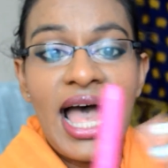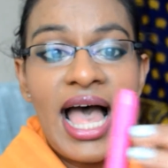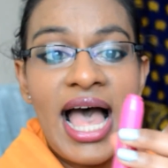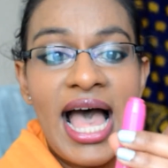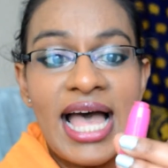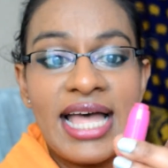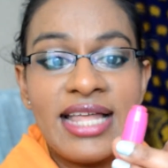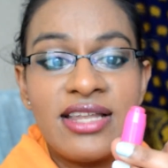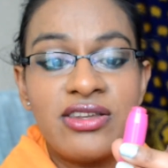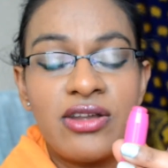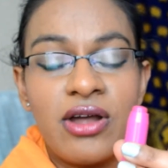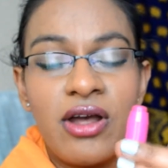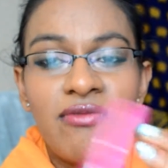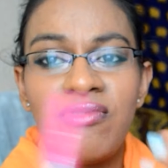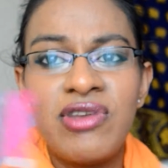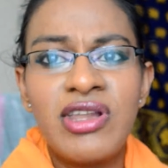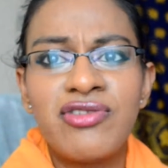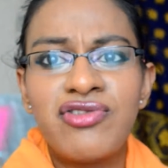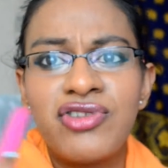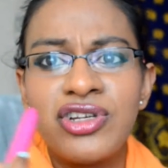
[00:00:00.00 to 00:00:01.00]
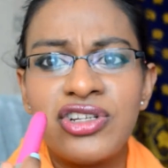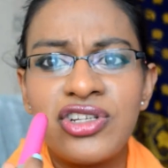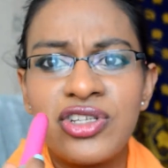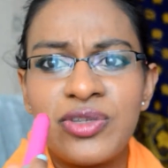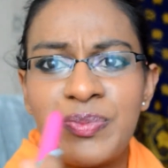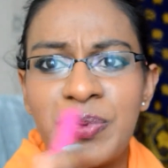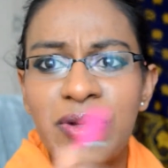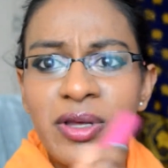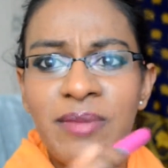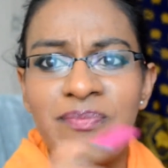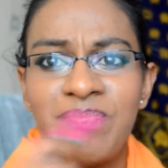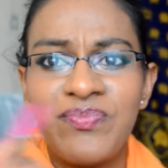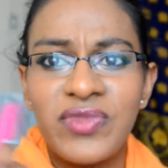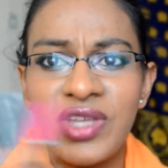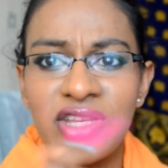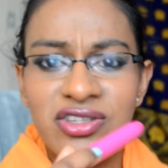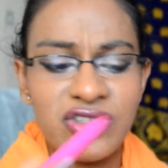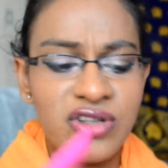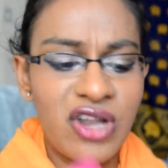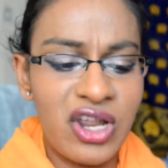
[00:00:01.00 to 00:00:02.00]
And I've literally just put
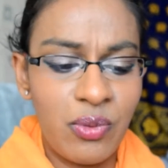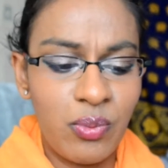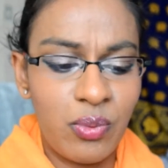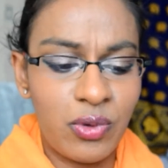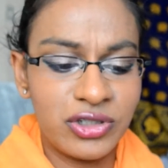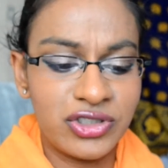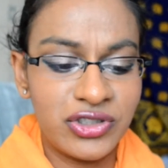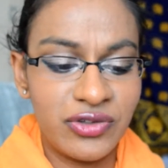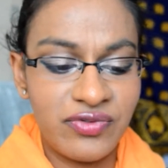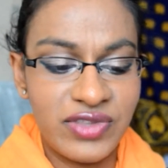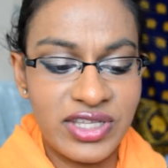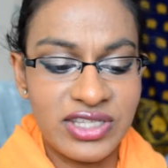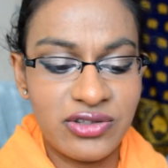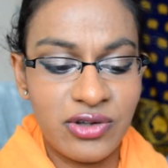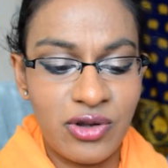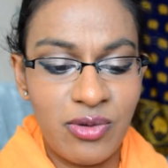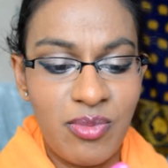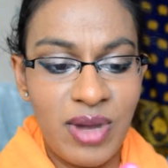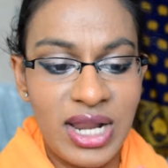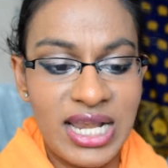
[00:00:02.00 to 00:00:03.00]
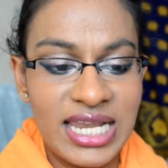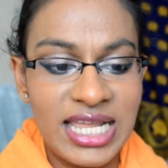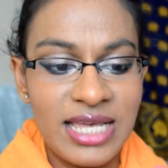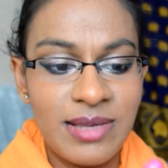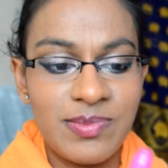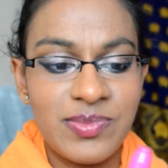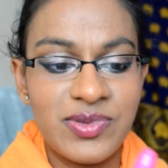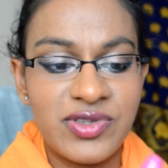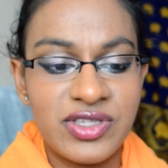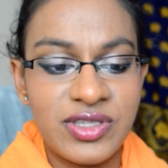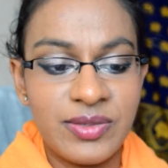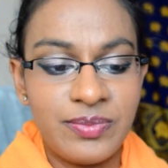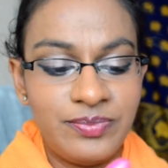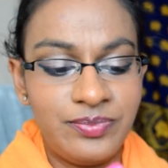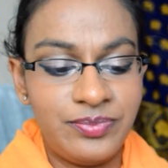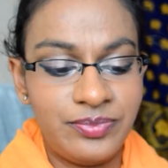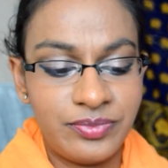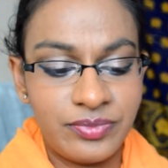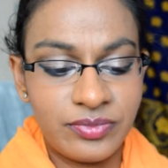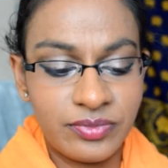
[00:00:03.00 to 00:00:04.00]
a slight wash of this on my lips.
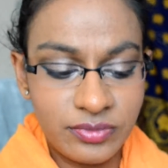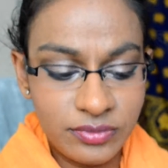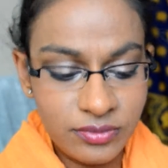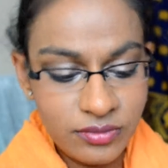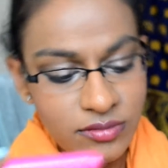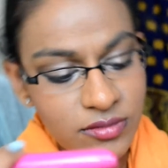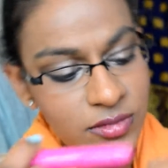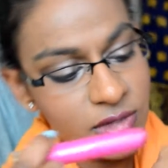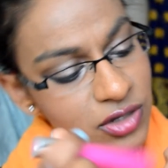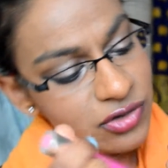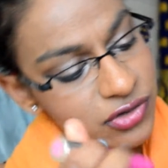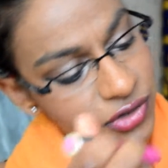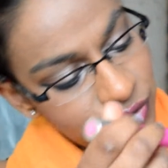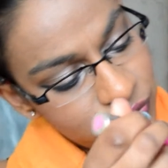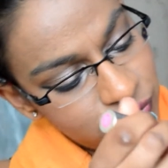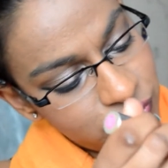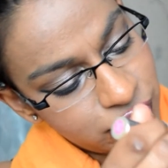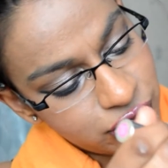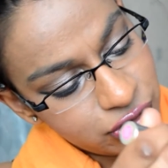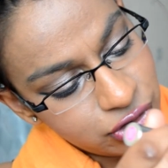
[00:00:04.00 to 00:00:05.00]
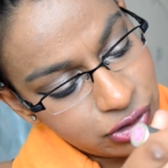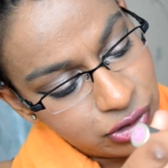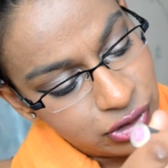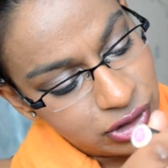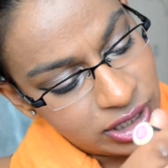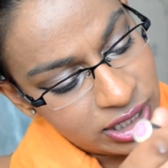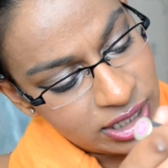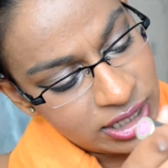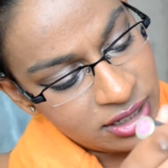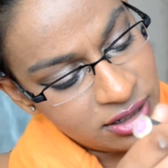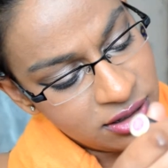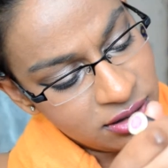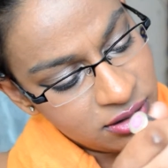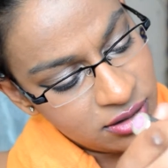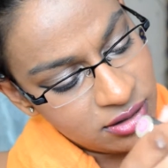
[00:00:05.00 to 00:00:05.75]
So I'll just show you here.